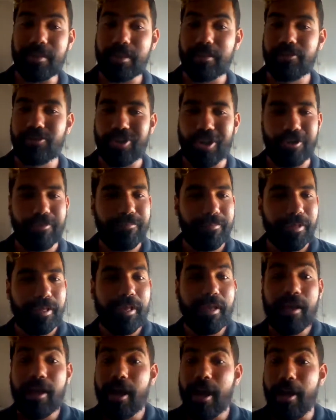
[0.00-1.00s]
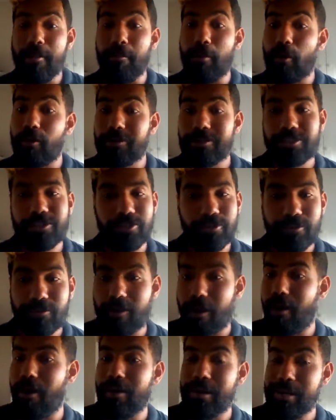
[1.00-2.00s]
So on to
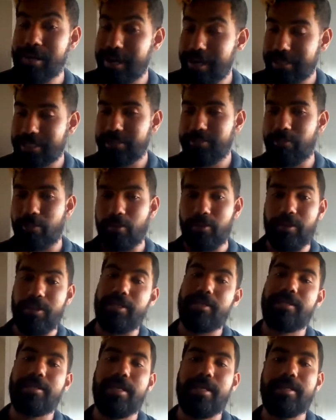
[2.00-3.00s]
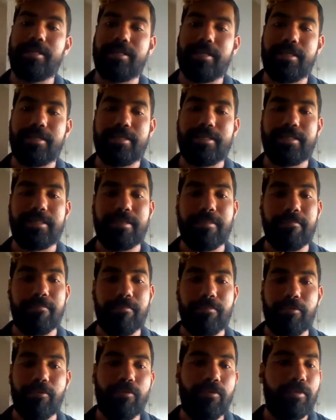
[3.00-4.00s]
our next poll. This is a
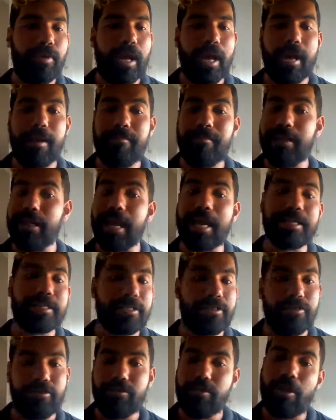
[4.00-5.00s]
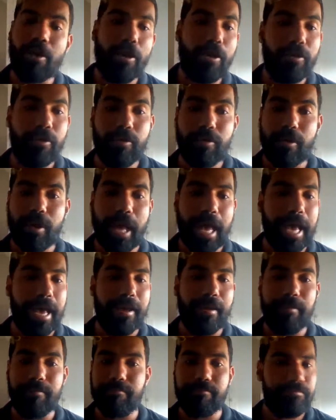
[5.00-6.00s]
simple yes, no,
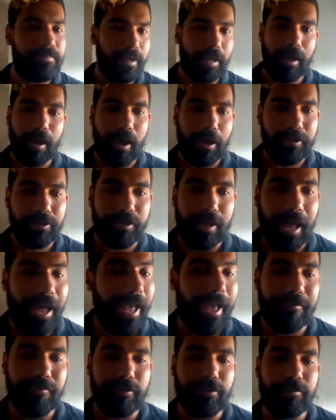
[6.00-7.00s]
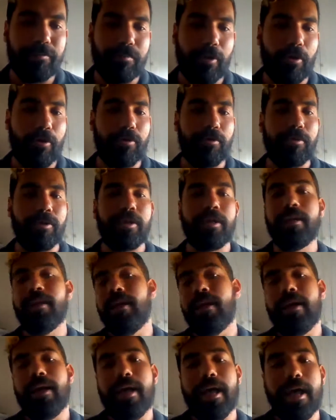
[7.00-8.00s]
I haven't poll.
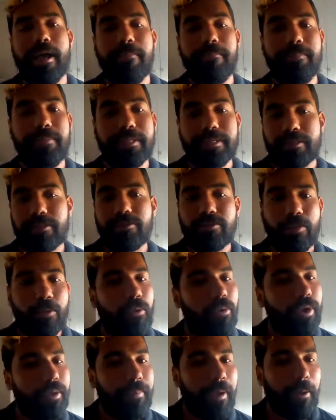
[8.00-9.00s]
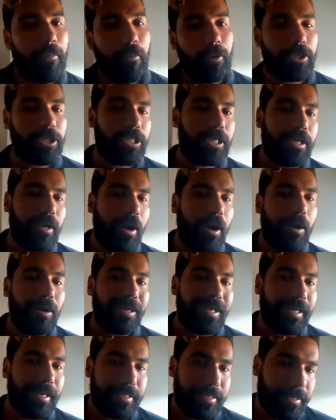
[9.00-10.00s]
This is all about watching our
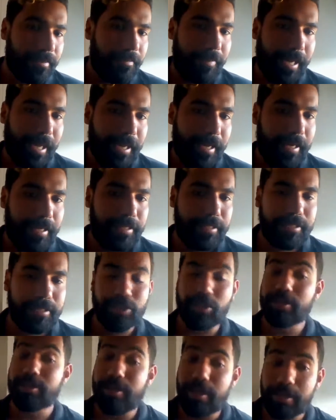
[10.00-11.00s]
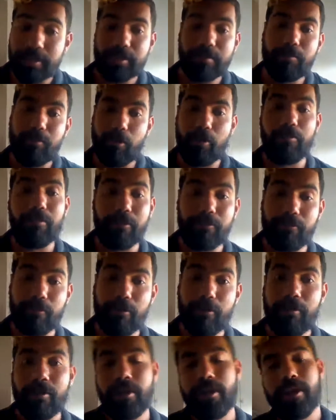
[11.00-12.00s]
Glisser playlist. Just like the poll
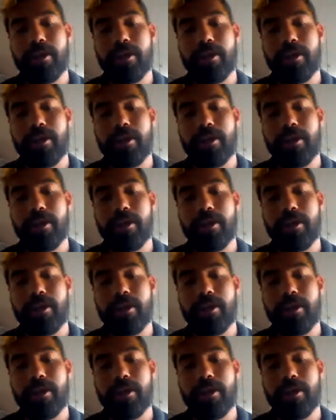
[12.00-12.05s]
before,